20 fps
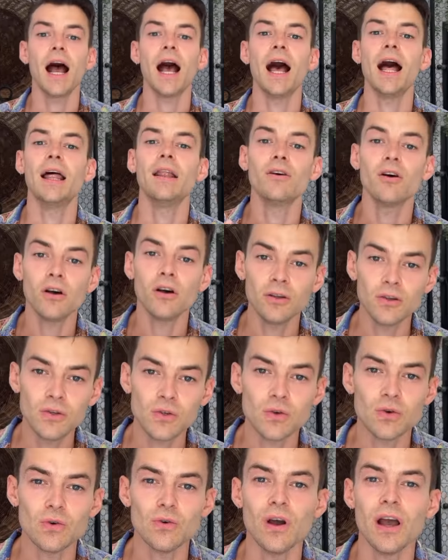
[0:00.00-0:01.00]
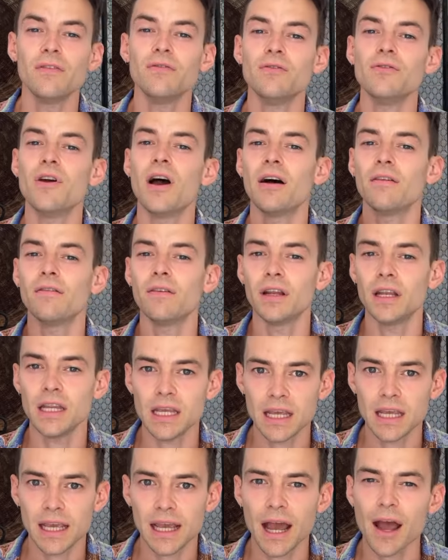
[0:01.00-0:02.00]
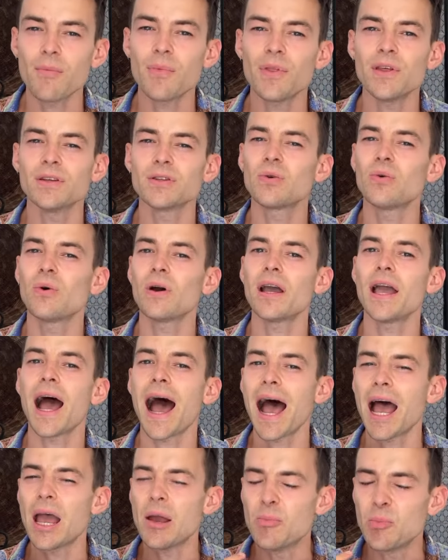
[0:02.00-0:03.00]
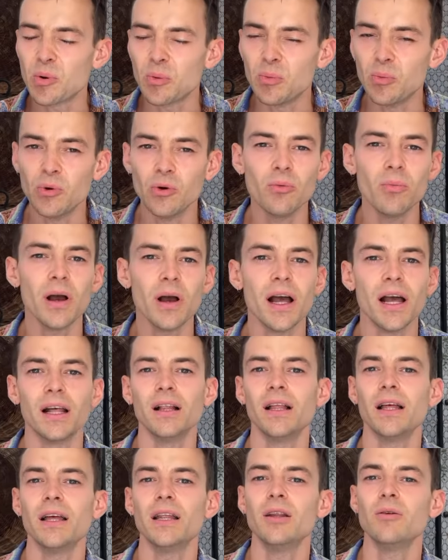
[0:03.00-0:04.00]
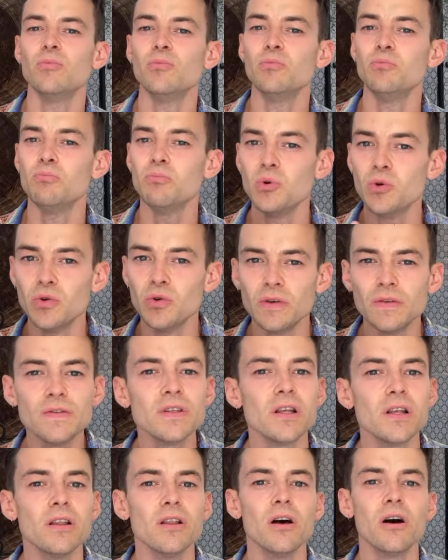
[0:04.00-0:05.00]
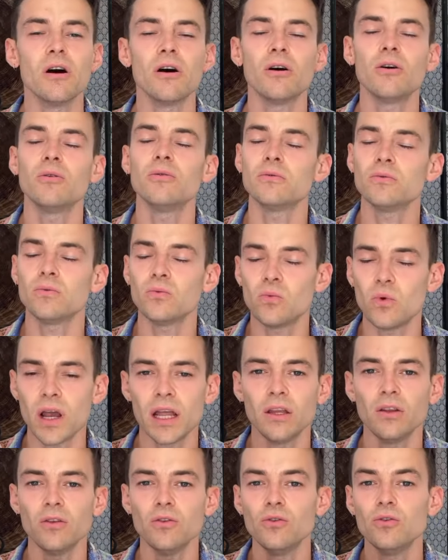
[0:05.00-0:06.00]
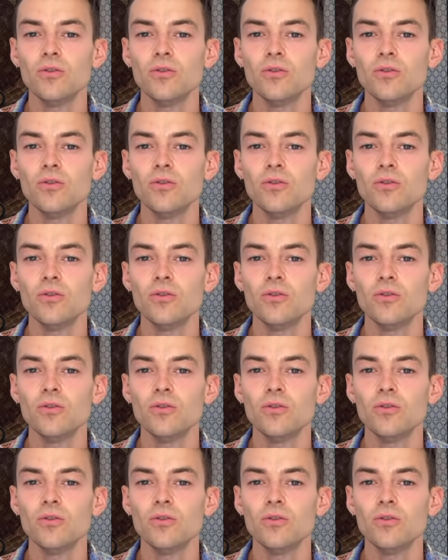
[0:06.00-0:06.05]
And also, if you have a kneecap that's quite hypermobile and it moves a lot when